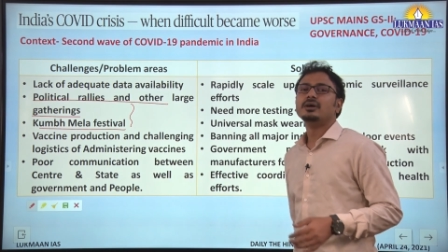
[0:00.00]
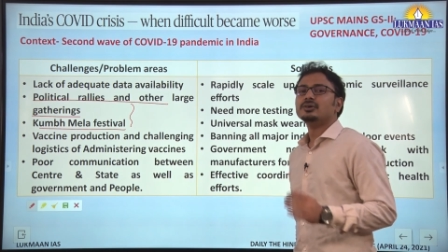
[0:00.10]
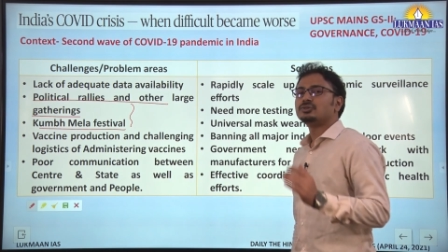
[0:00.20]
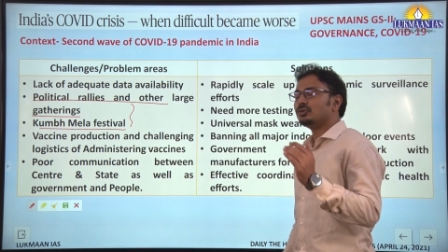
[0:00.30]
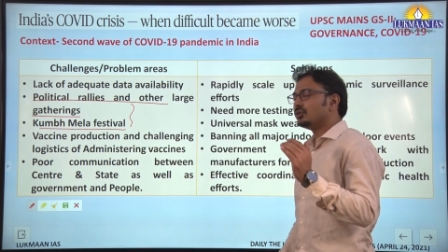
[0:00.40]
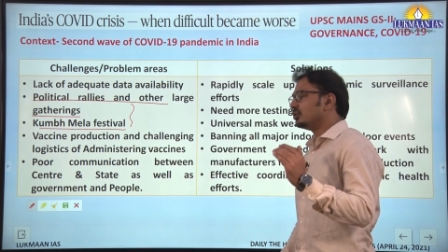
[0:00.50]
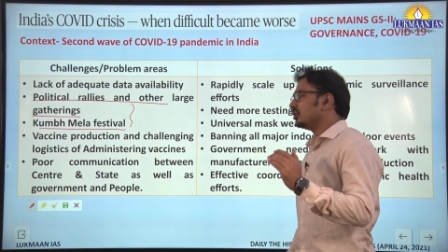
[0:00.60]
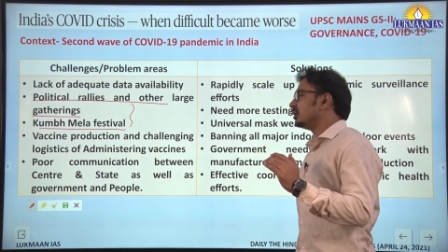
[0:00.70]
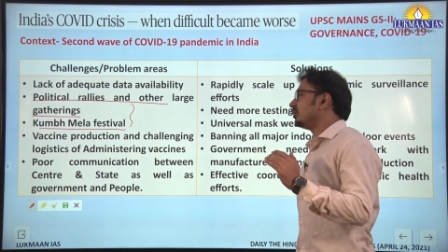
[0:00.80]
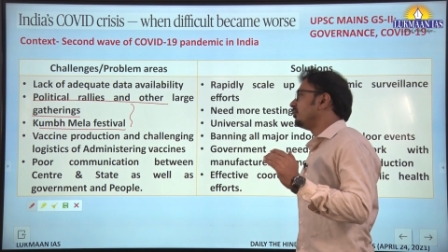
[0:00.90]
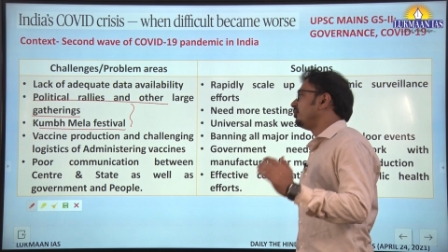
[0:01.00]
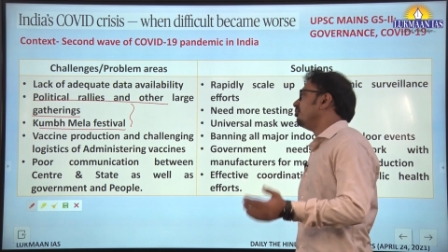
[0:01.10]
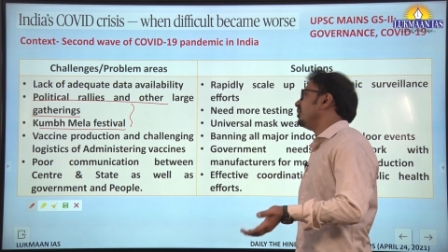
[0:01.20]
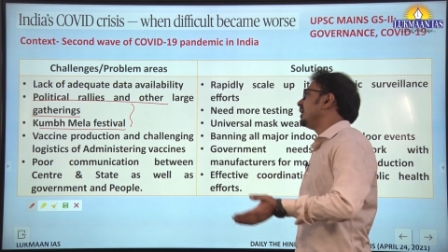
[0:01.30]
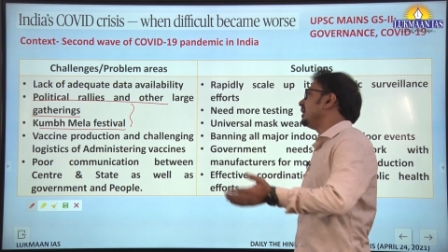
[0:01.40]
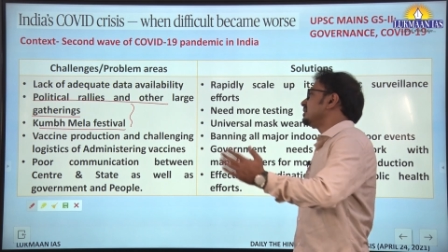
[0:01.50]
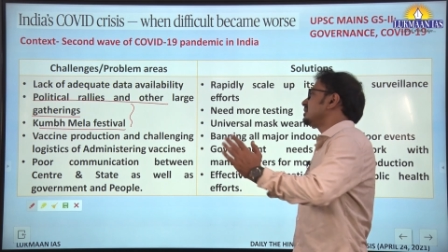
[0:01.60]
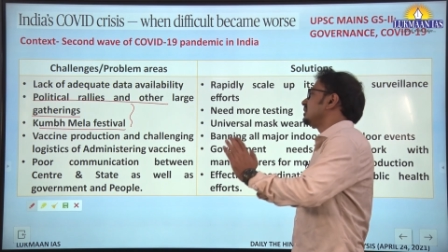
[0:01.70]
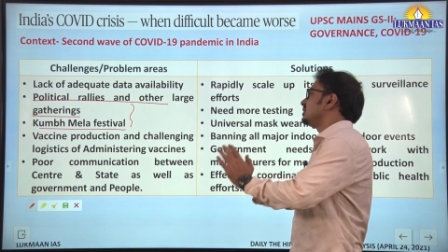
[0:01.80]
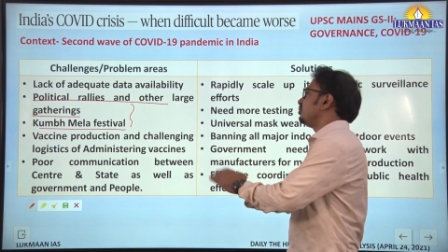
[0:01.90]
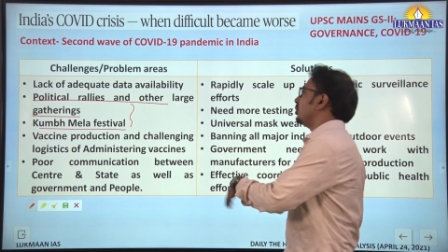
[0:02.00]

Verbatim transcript: So, uh, many such